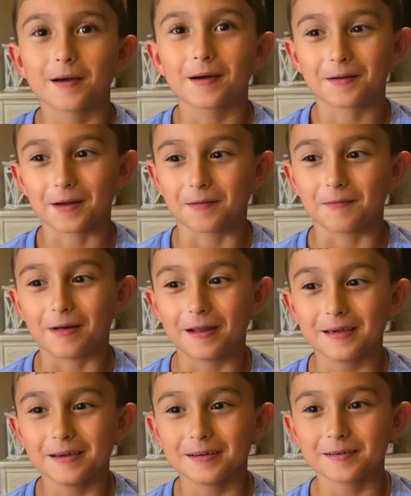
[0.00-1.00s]
Okay,
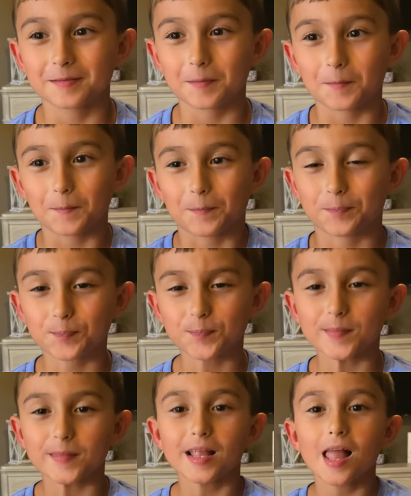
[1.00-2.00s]
ready?
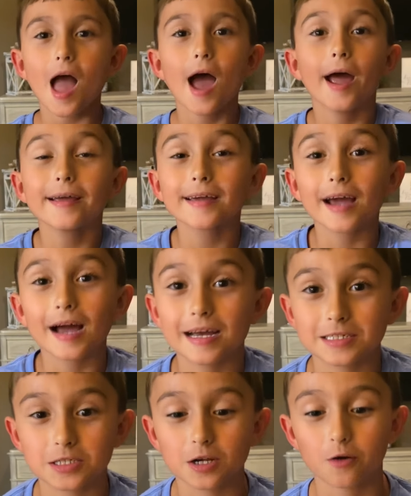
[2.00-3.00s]
Hey
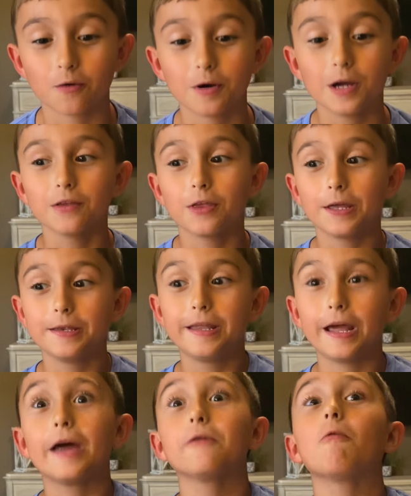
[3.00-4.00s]
guys, so the
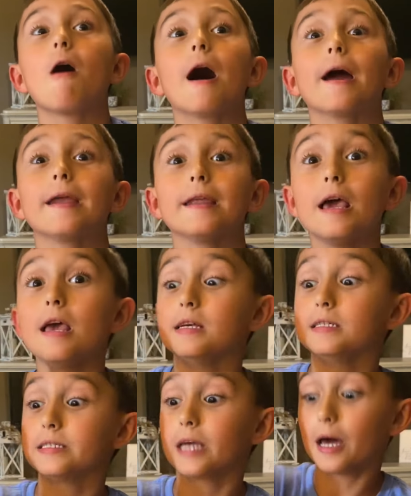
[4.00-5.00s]
deadline
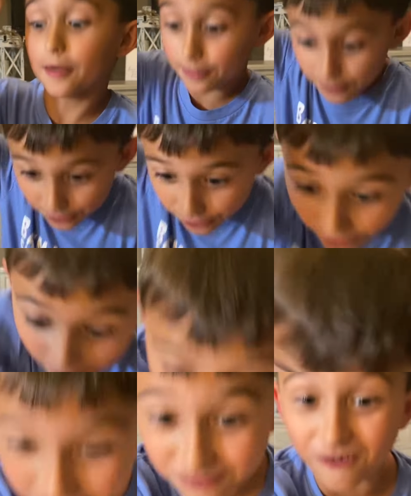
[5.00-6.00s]
is
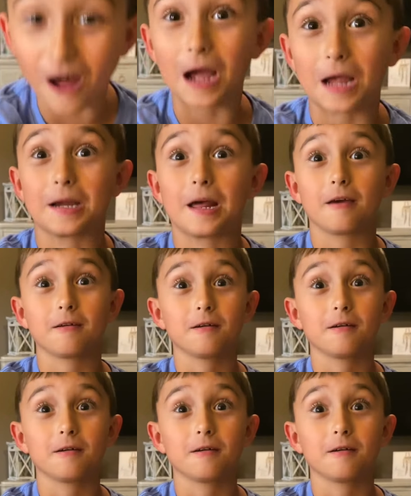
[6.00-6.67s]
this Friday.